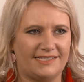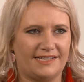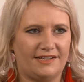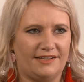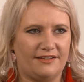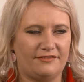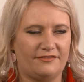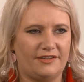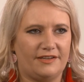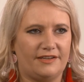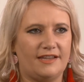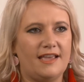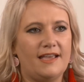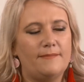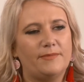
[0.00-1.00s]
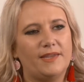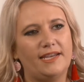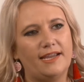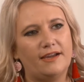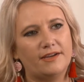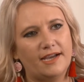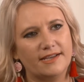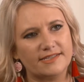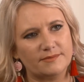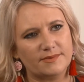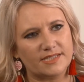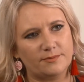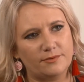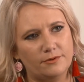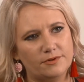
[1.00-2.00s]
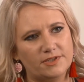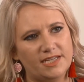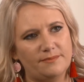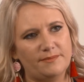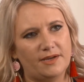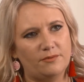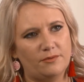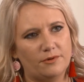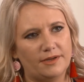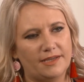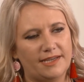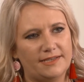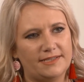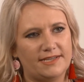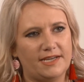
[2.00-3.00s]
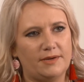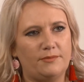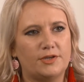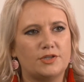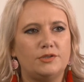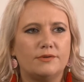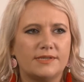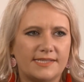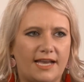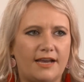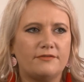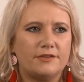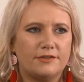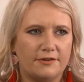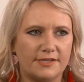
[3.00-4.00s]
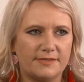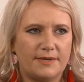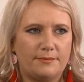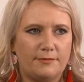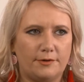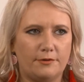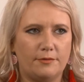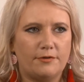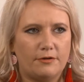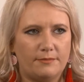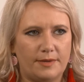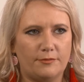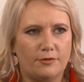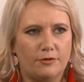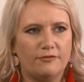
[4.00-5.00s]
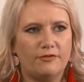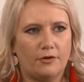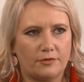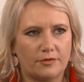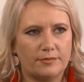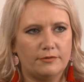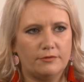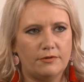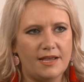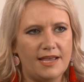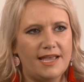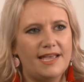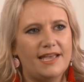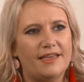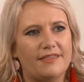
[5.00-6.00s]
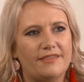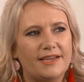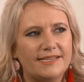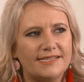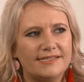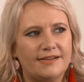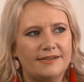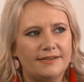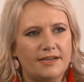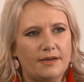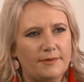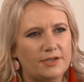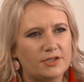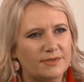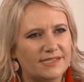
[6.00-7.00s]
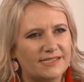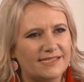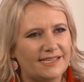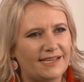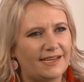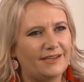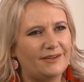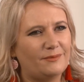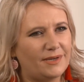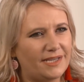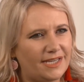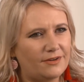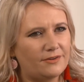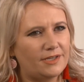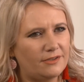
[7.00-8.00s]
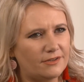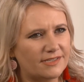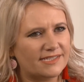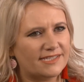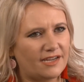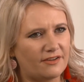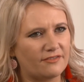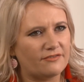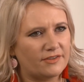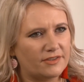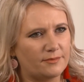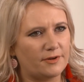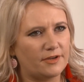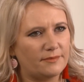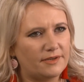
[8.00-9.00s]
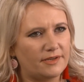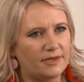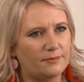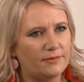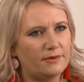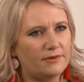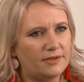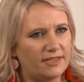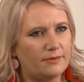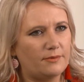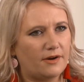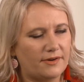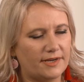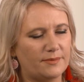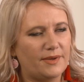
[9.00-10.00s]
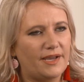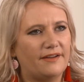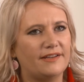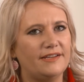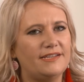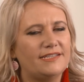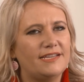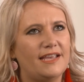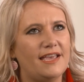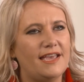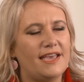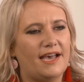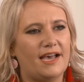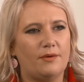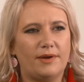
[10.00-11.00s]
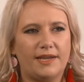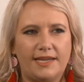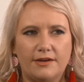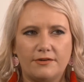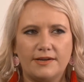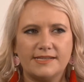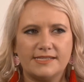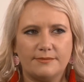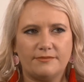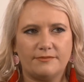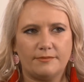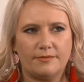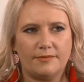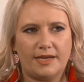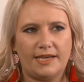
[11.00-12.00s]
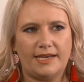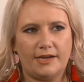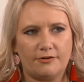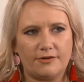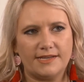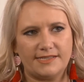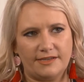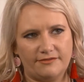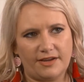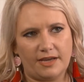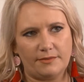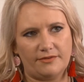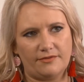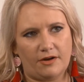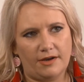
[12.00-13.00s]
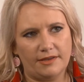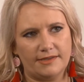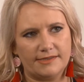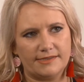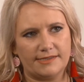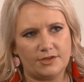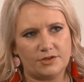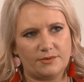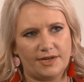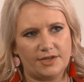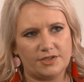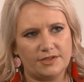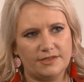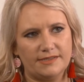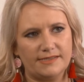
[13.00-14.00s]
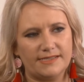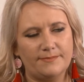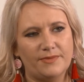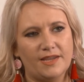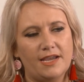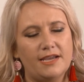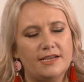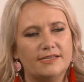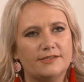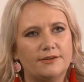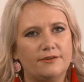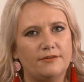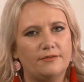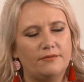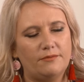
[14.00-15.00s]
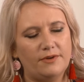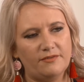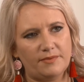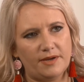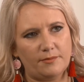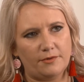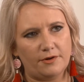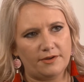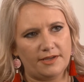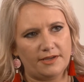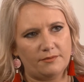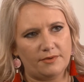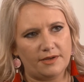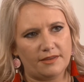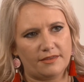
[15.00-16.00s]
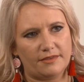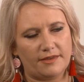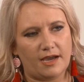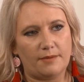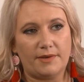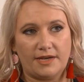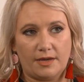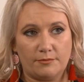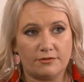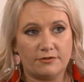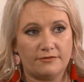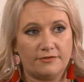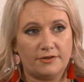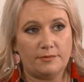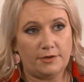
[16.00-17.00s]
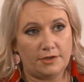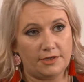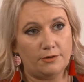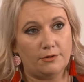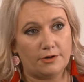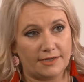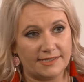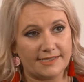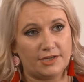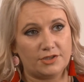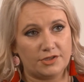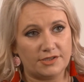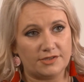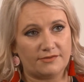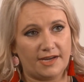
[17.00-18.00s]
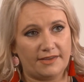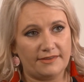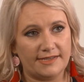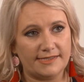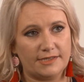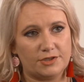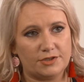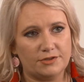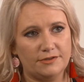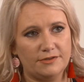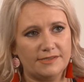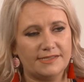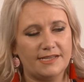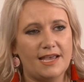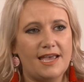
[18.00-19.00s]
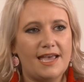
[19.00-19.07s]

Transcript: staff, and in our customer support team, our water care team, which looks after those people who are probably more vulnerable, they started coming to us and saying, we're hearing a lot of stuff at the moment and we're really worried about it. We're hearing an increase in family violence situations. So we've been working with a number of community organisations around these issues,